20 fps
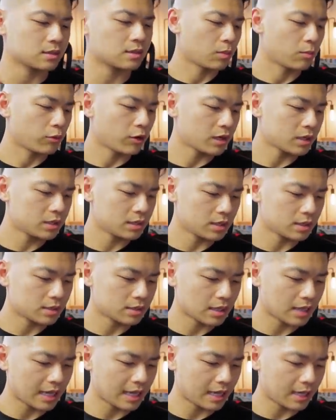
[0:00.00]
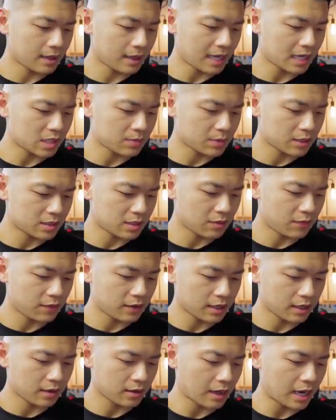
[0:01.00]
The brush is like a
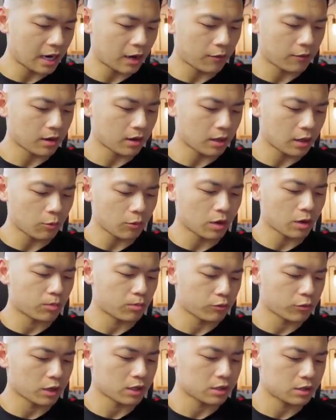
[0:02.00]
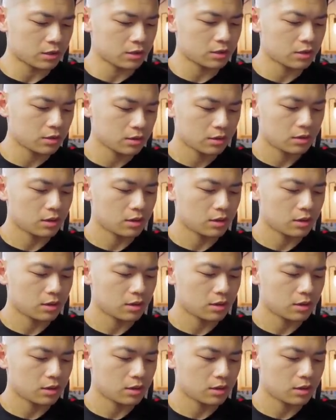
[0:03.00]
specific area you want to brush,